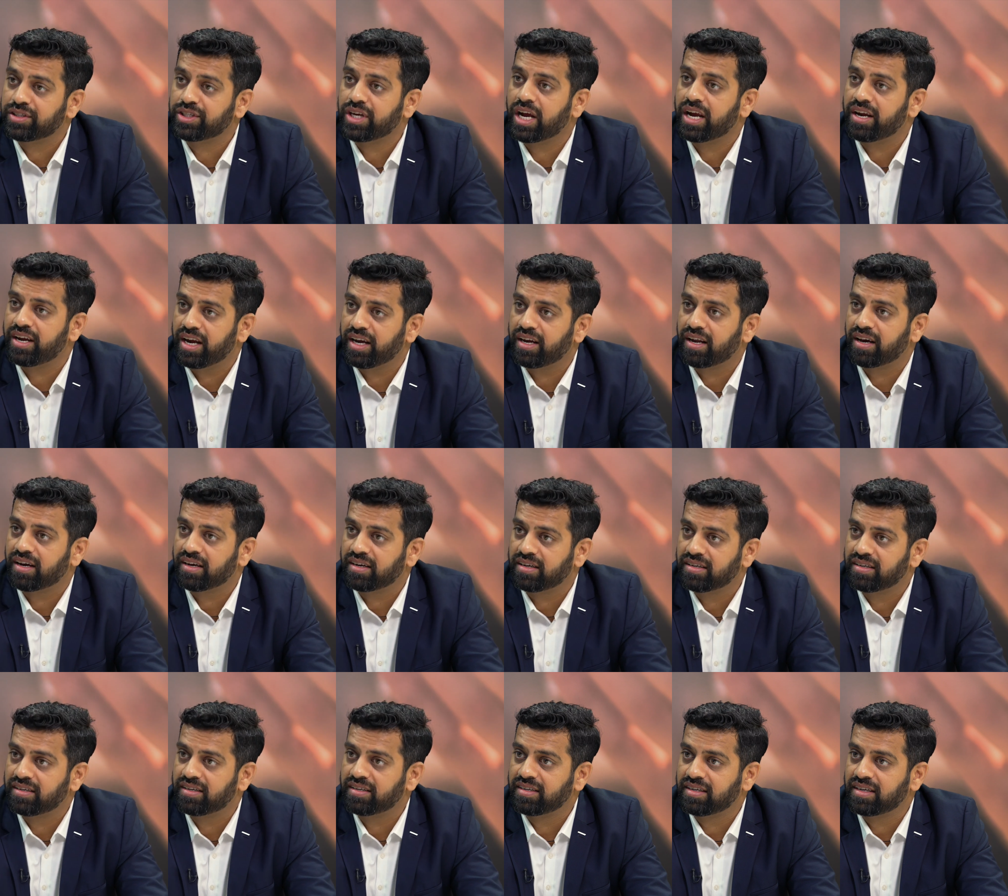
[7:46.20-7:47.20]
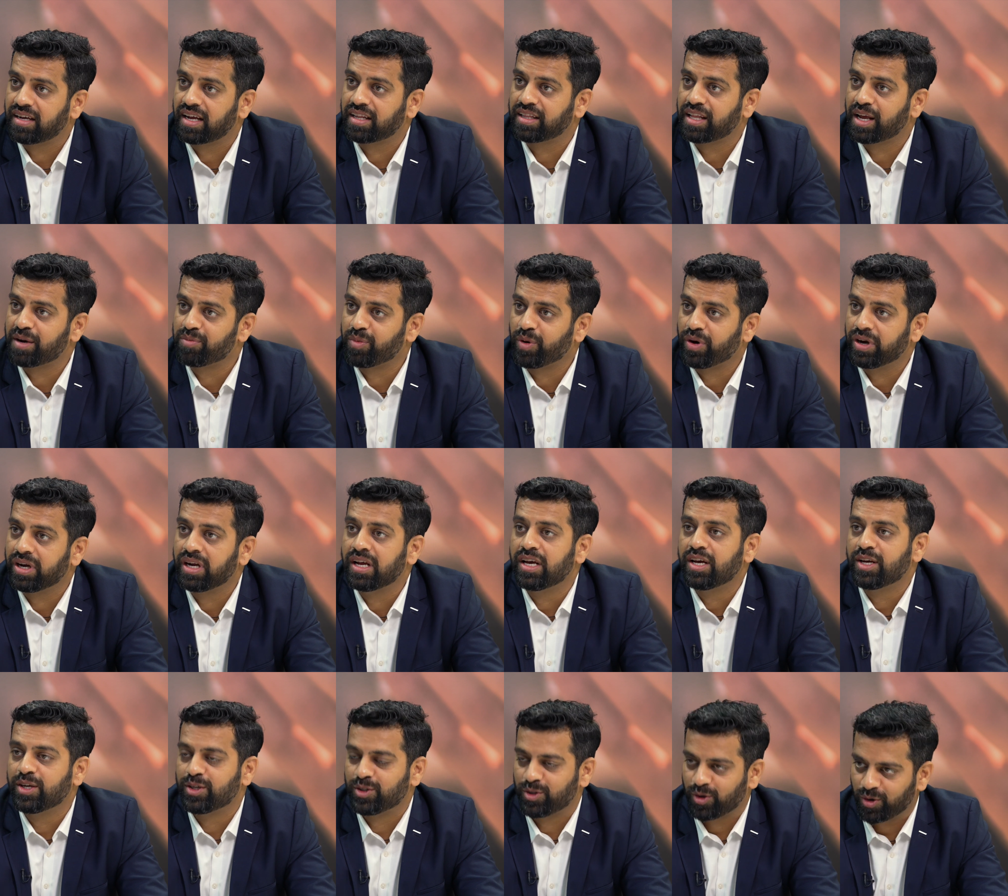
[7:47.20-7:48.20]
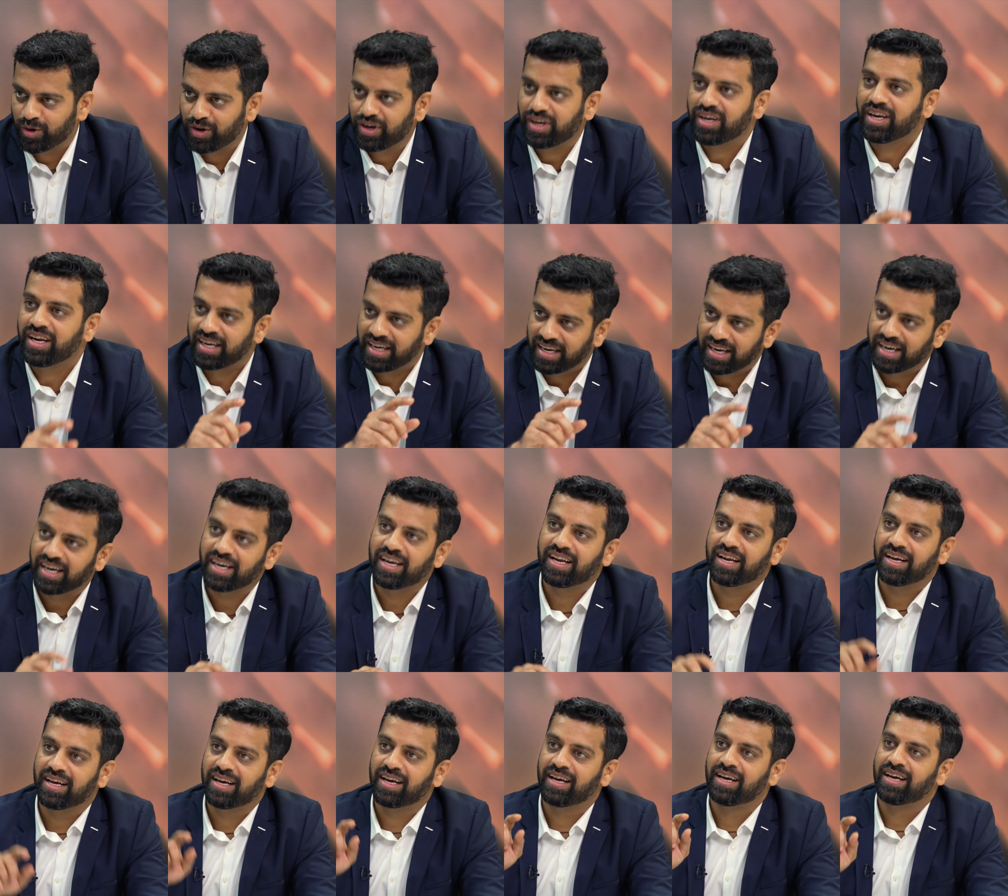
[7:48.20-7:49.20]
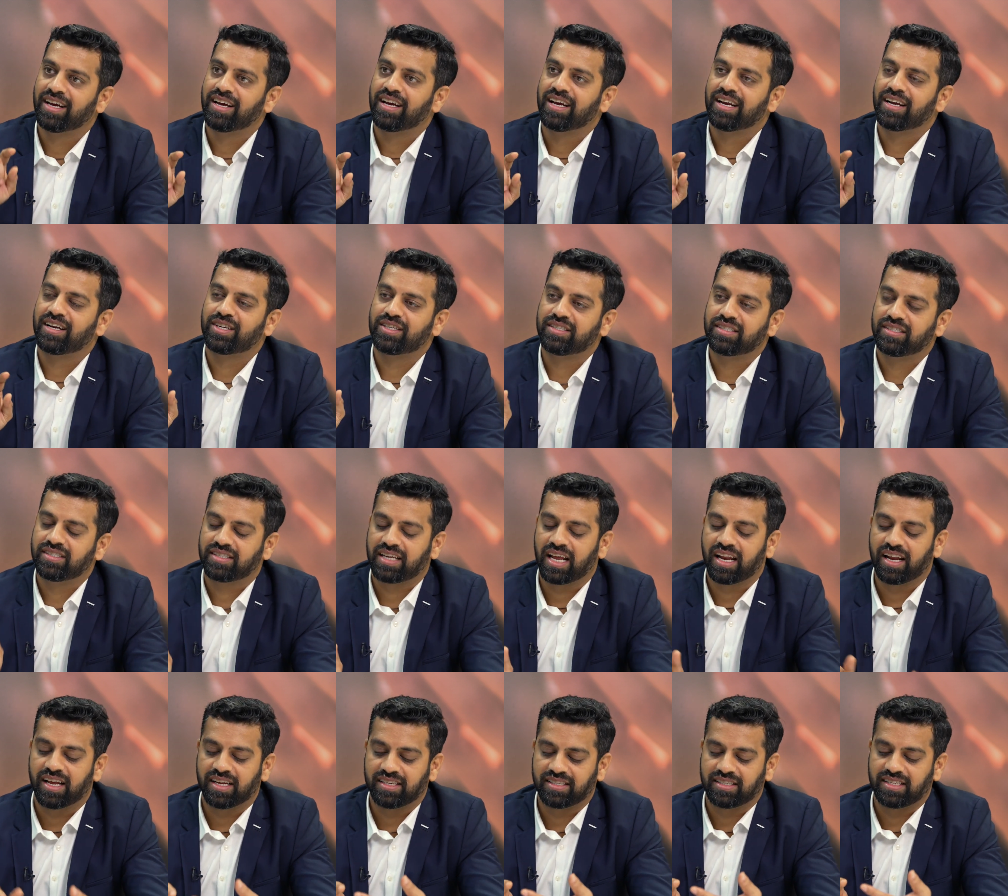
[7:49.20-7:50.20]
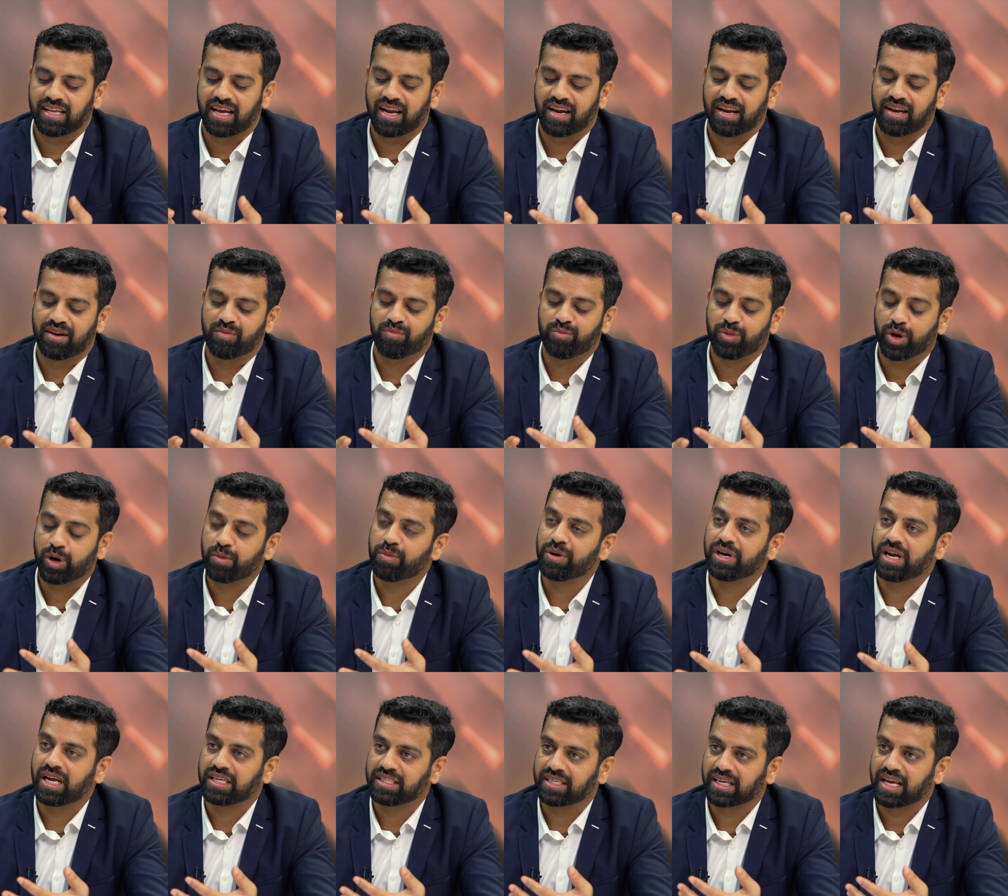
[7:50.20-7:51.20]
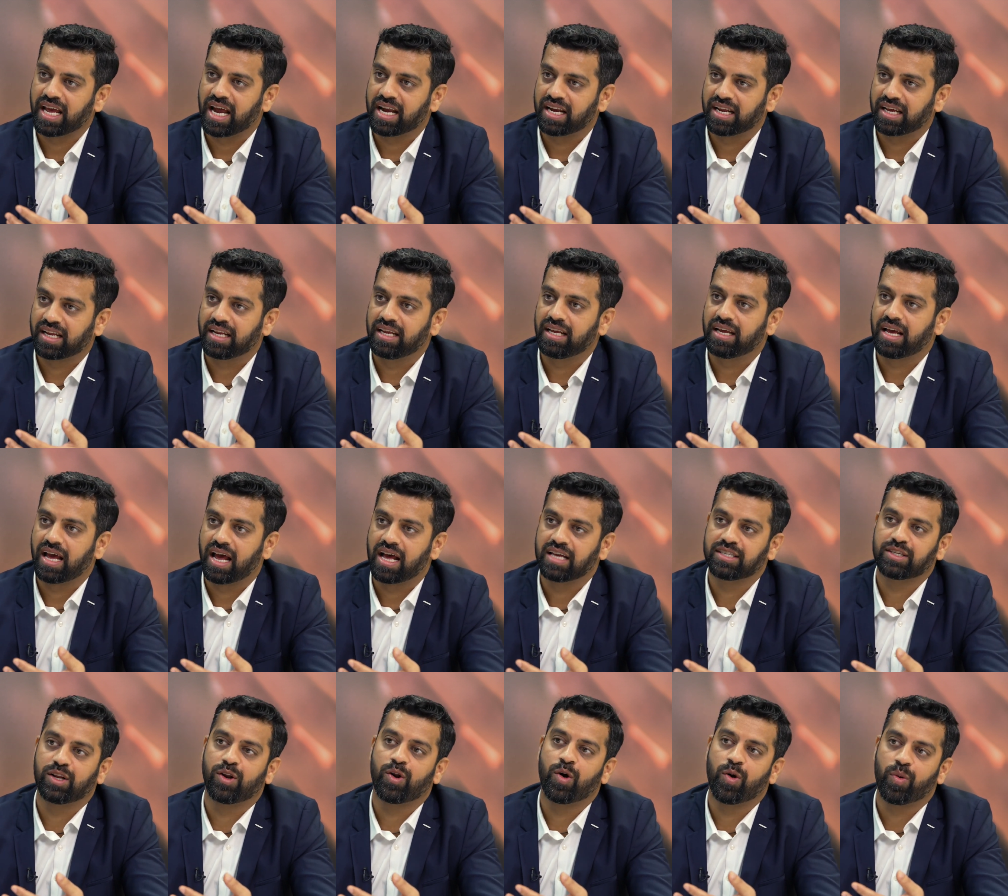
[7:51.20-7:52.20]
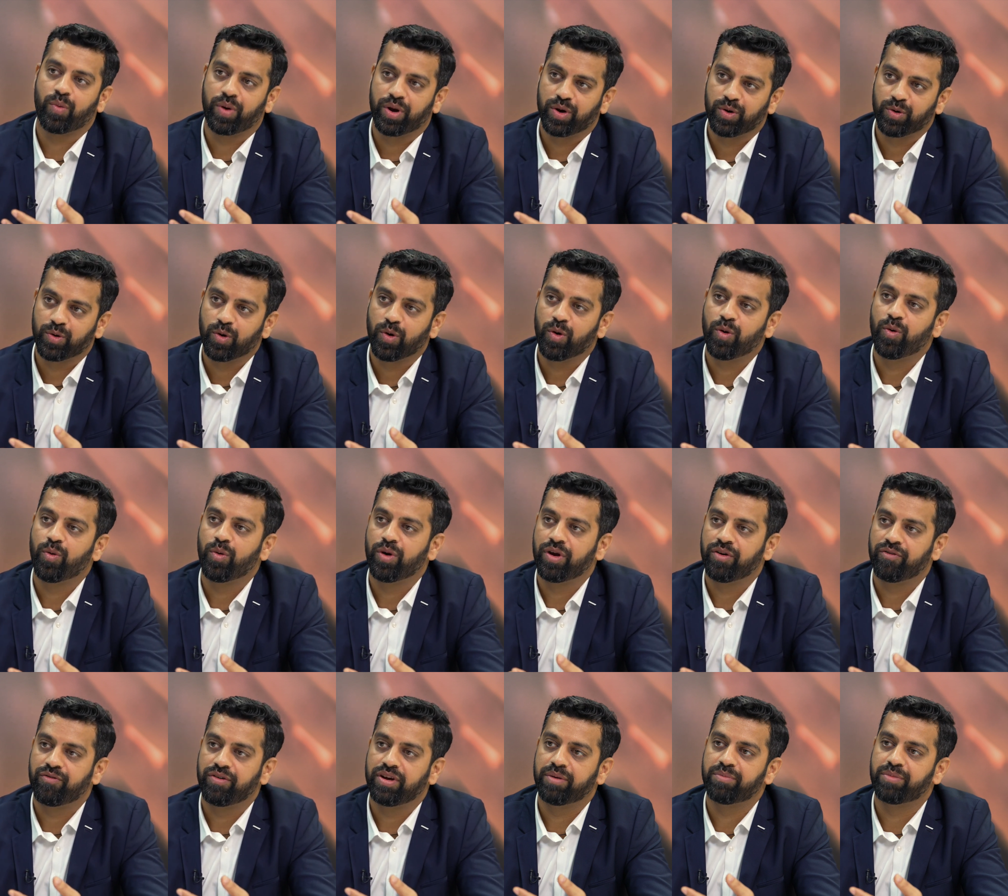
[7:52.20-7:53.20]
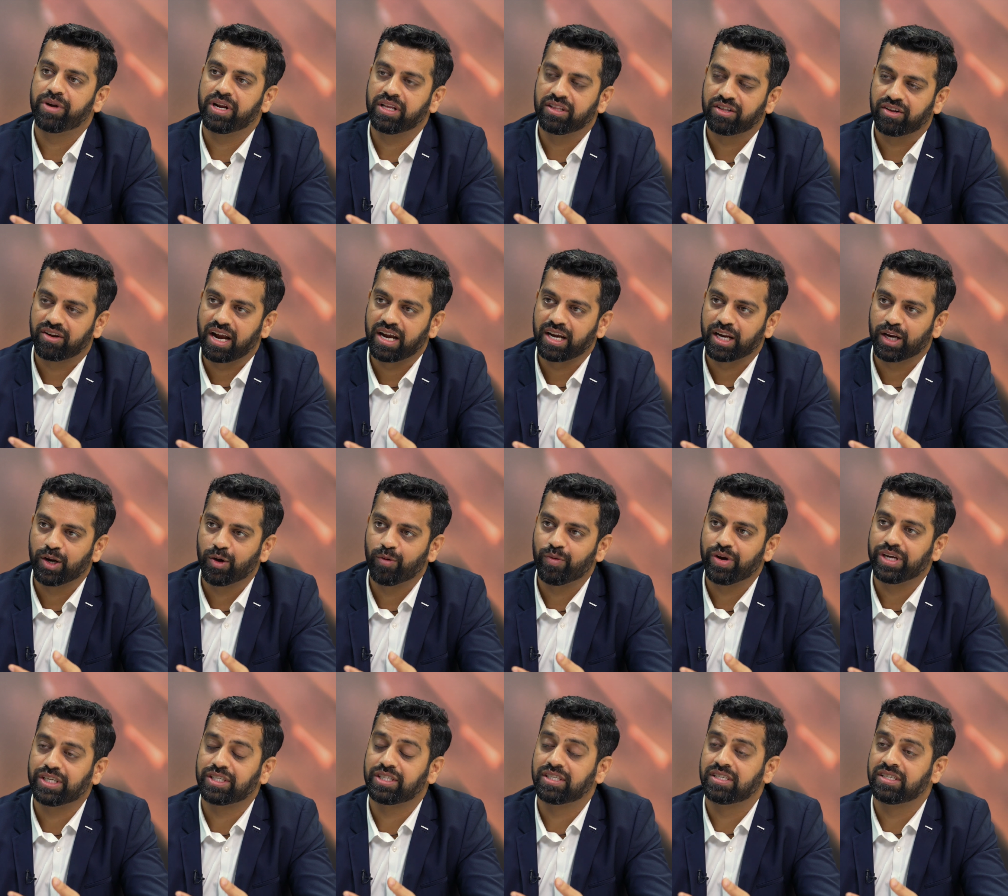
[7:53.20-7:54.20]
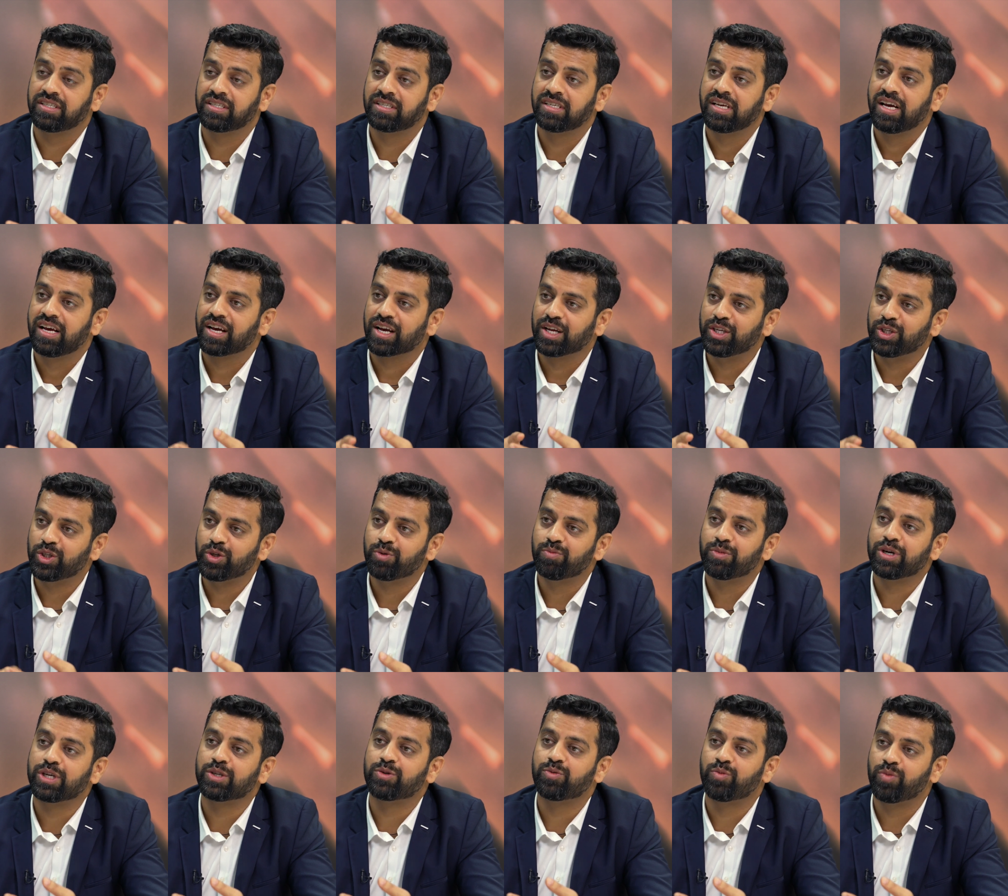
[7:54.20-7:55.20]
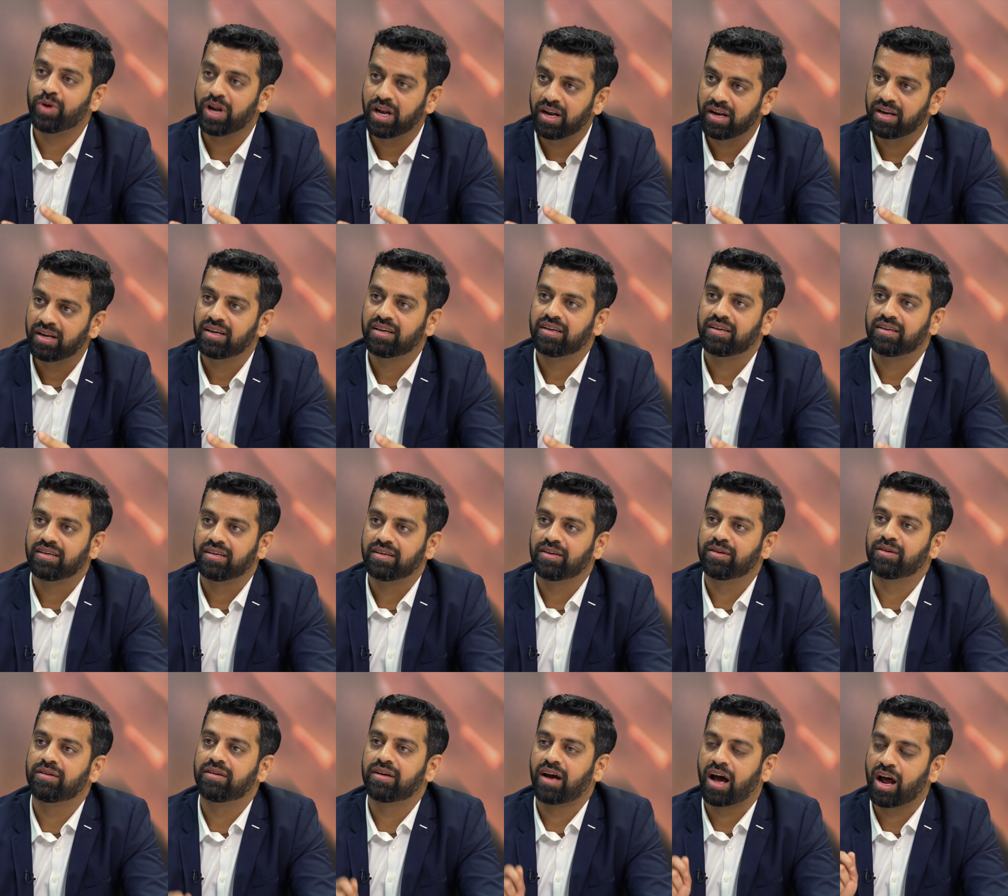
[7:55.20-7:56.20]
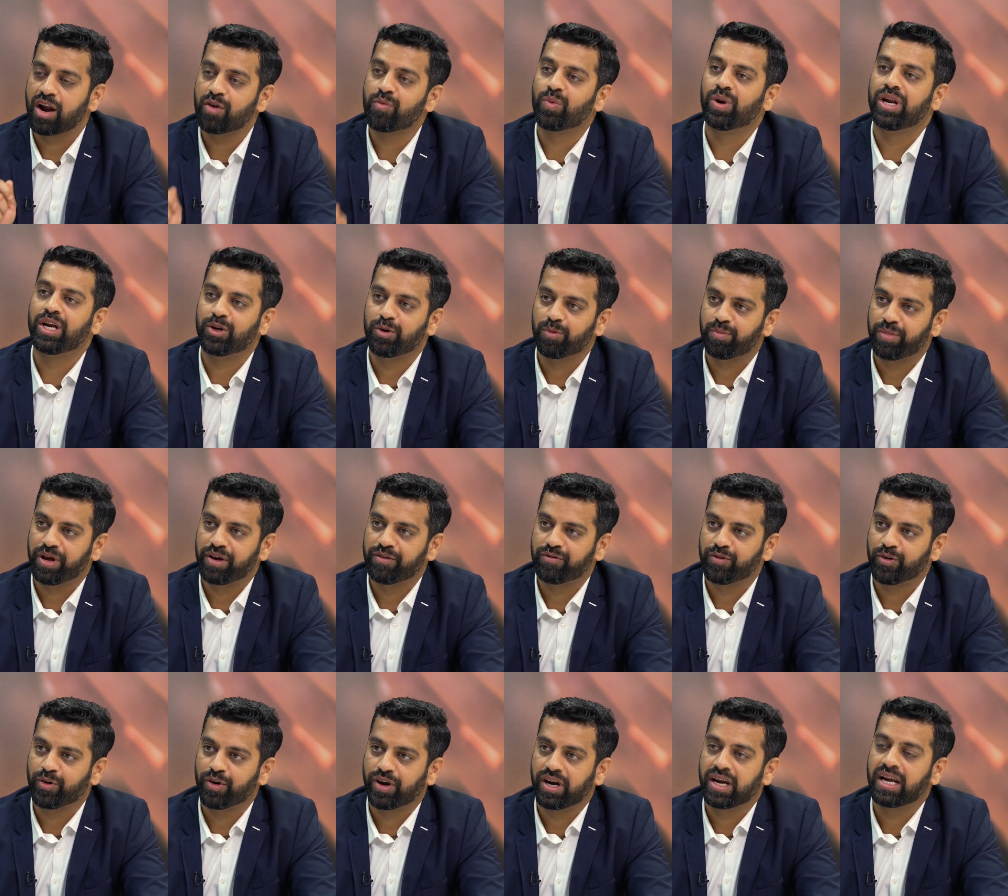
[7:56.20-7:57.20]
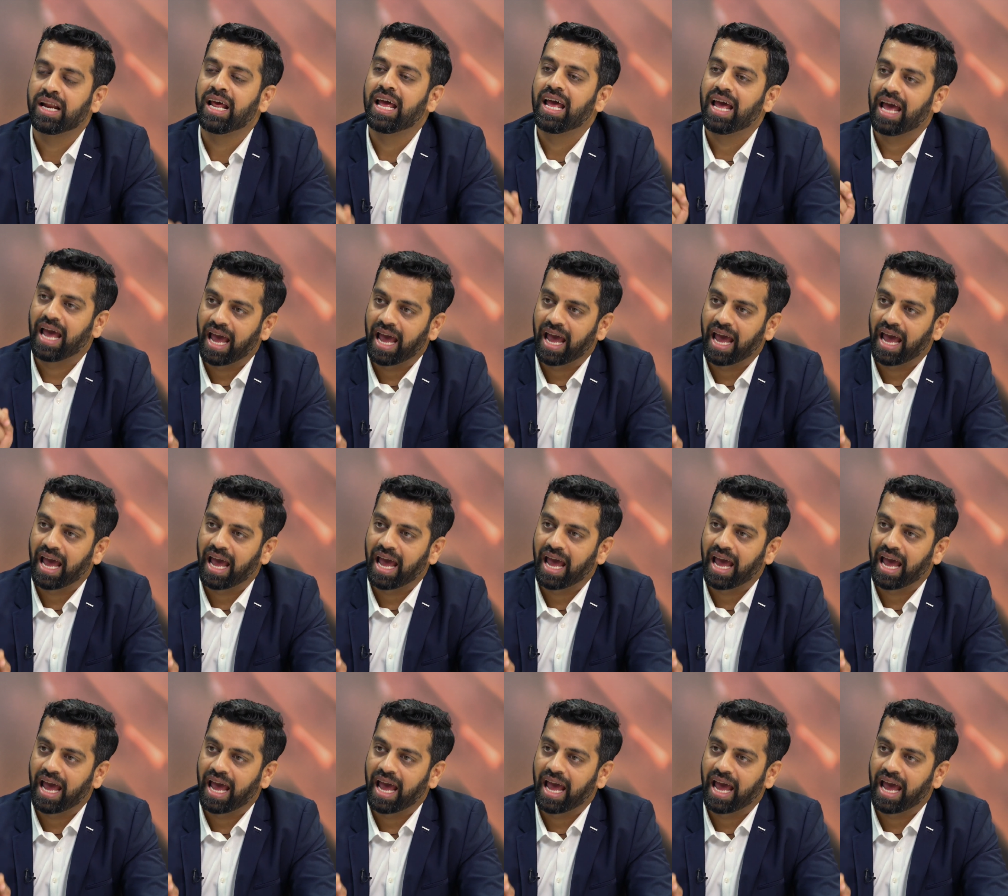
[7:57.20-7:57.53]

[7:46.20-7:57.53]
share data at that point. So it did tell us that bourbon as a category has a long way to go. If we bring the right innovations, consumers are willing to pay for it.